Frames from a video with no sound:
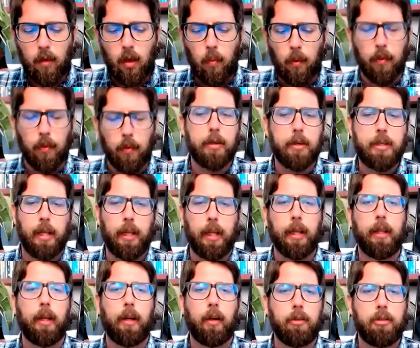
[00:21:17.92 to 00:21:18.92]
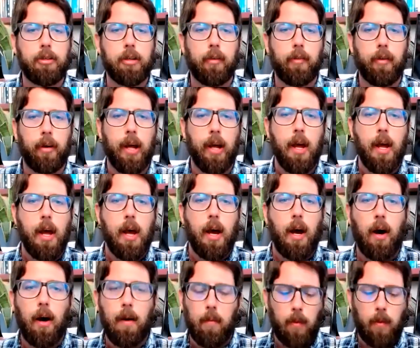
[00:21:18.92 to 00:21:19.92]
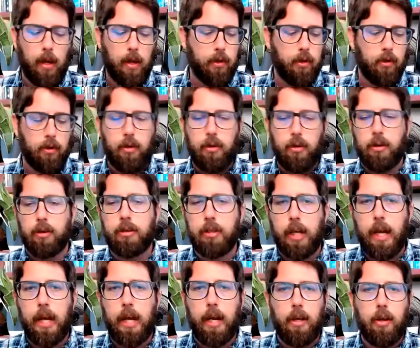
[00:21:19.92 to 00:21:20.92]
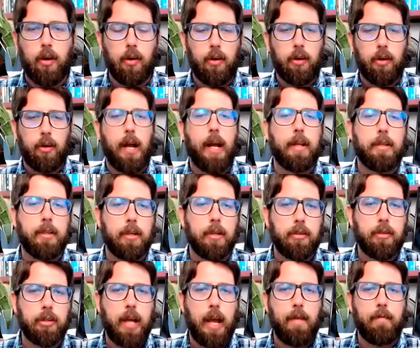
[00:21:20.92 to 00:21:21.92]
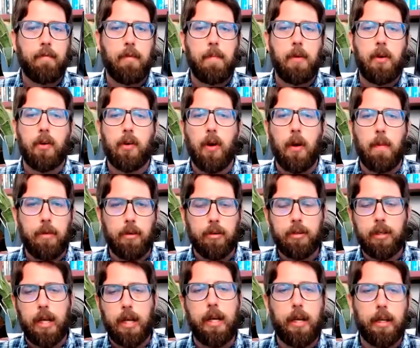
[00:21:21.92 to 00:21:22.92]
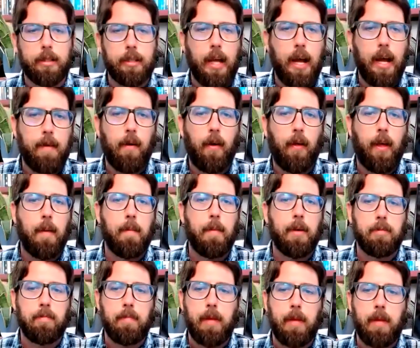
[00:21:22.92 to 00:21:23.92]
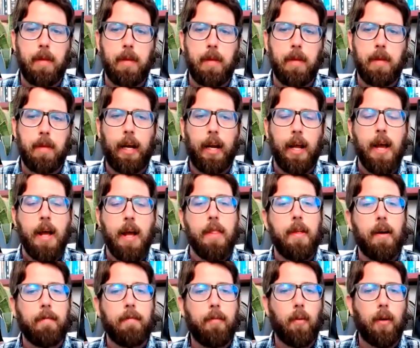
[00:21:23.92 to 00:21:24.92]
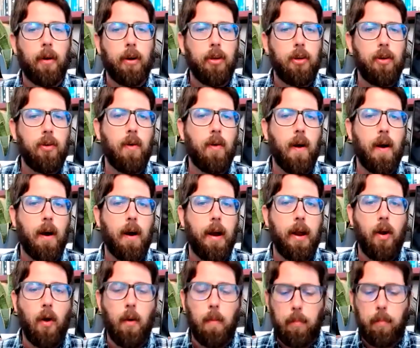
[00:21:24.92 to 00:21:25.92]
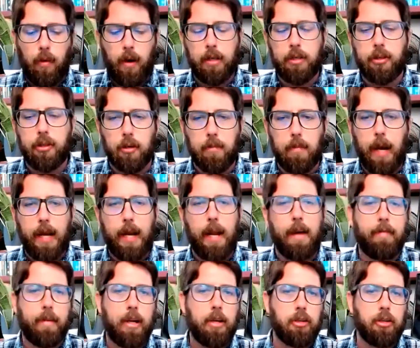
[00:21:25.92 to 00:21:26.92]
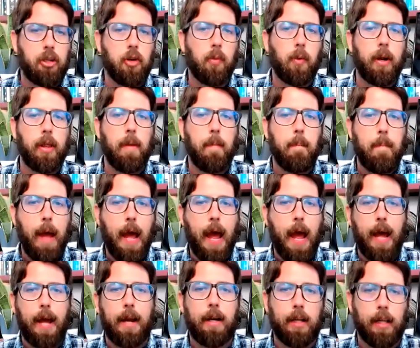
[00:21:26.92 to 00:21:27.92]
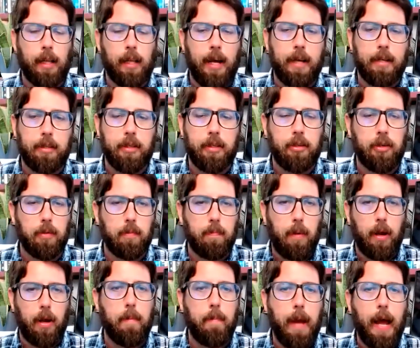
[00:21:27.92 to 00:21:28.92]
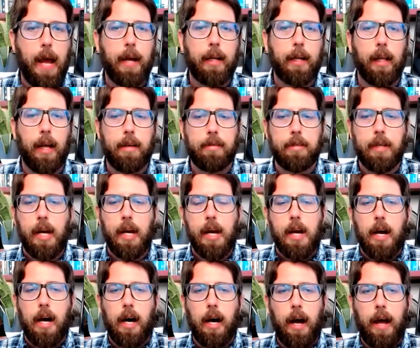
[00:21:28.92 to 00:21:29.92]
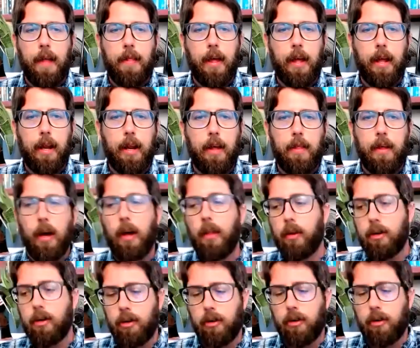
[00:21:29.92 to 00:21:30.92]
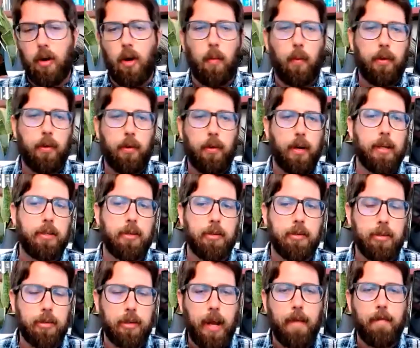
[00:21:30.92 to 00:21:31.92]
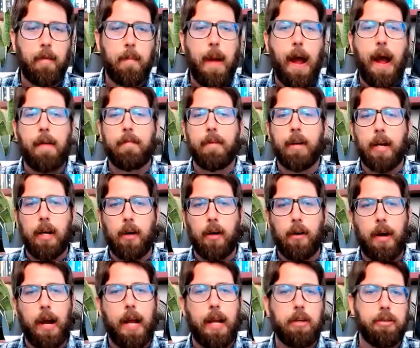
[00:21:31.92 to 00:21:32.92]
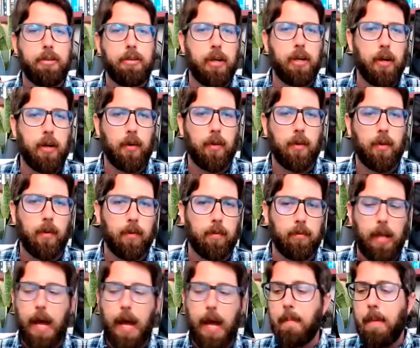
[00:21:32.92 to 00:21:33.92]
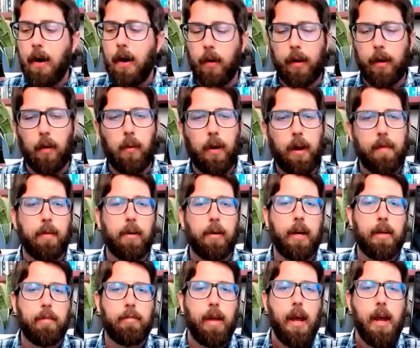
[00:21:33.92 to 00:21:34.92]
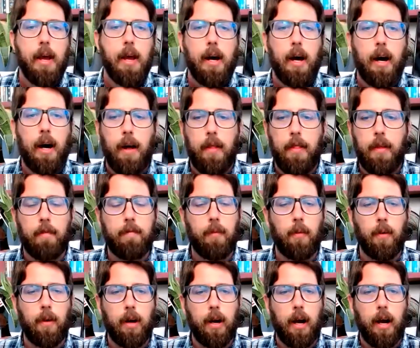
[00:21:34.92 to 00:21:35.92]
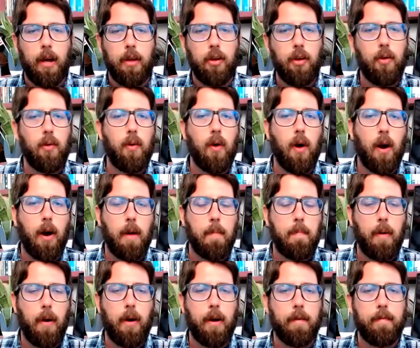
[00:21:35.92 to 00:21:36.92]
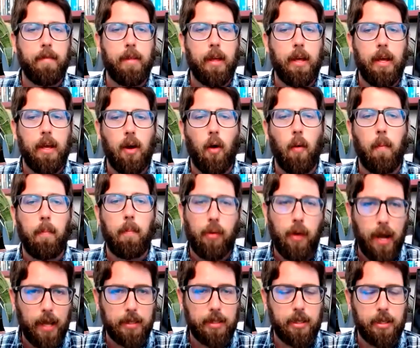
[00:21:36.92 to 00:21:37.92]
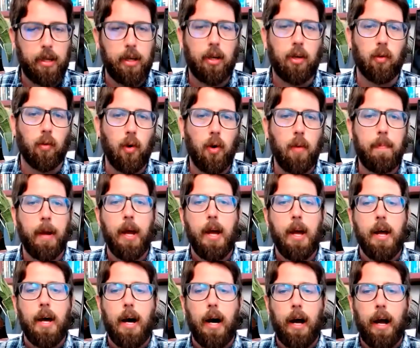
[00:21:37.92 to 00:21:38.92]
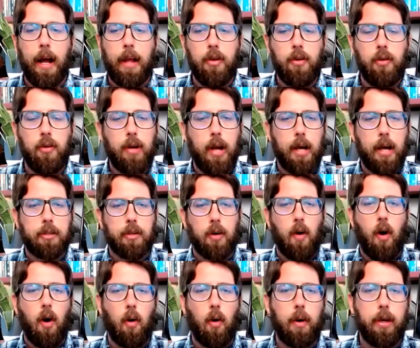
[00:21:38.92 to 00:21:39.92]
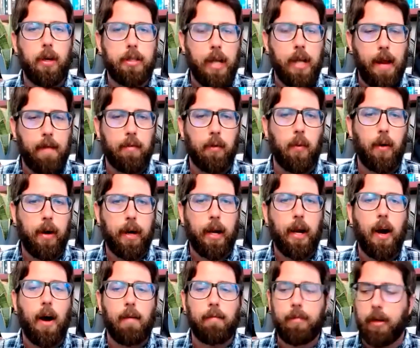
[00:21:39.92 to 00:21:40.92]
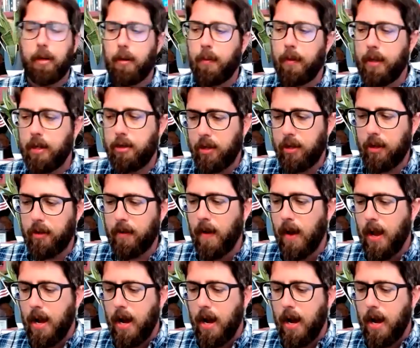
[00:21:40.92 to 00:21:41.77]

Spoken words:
where they're telling little children, oh, well, your skin, your ancestors came from Europe. Your skin doesn't have all that much melanin in it. Therefore, you are an oppressor by definition. You're one of the bad classes. You're part of the bad class. And then the other children, oh, well, your ancestors came from Africa or Asia or Latin America or whatever it is. Therefore, you are part of the oppressed group, and you guys are always and everywhere in conflict with each other.